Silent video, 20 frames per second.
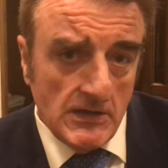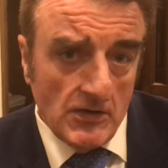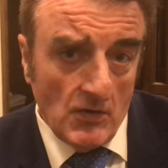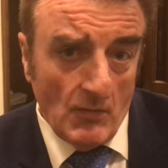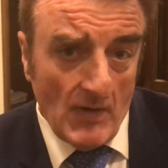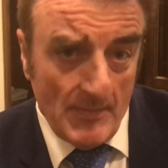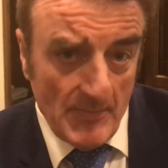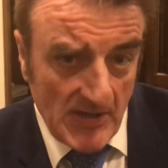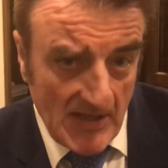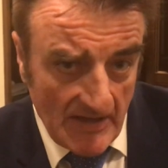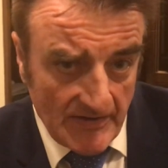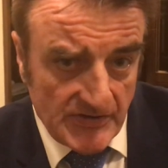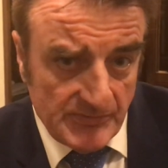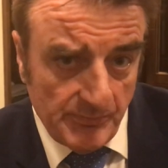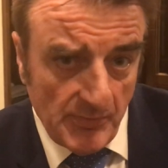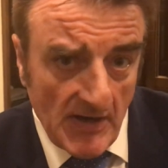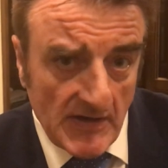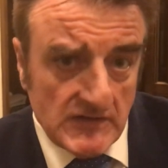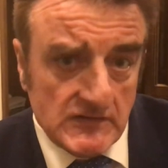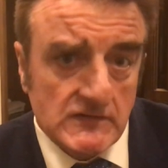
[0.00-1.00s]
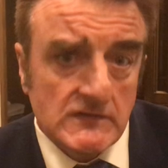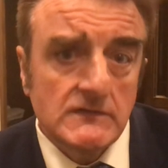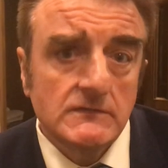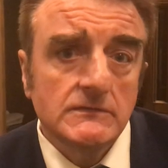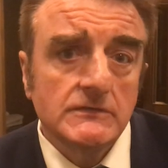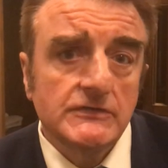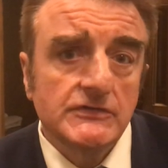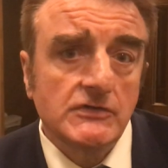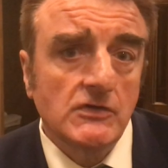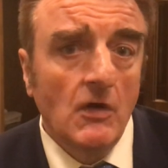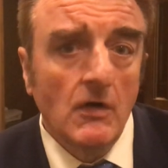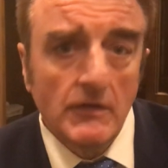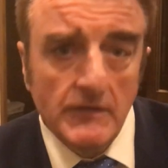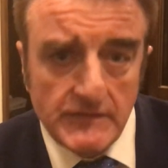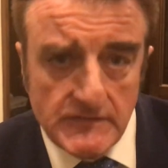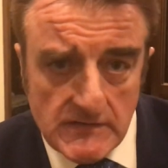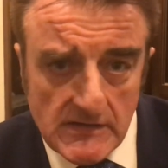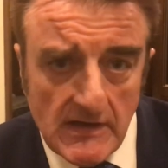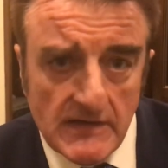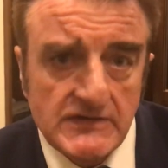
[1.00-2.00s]
Now, I'm against Brexit,
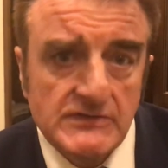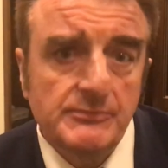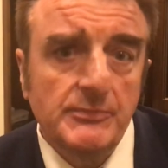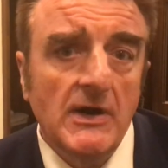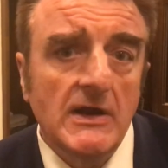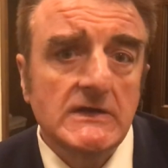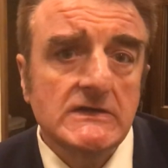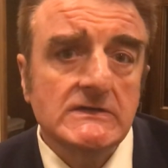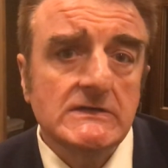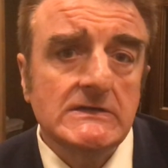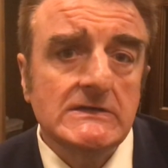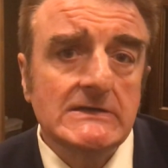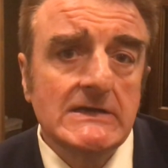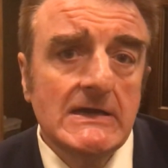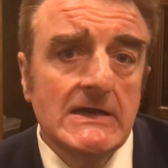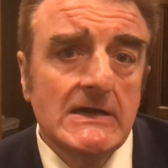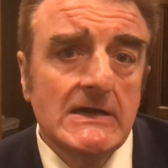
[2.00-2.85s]
Scotland's against Brexit,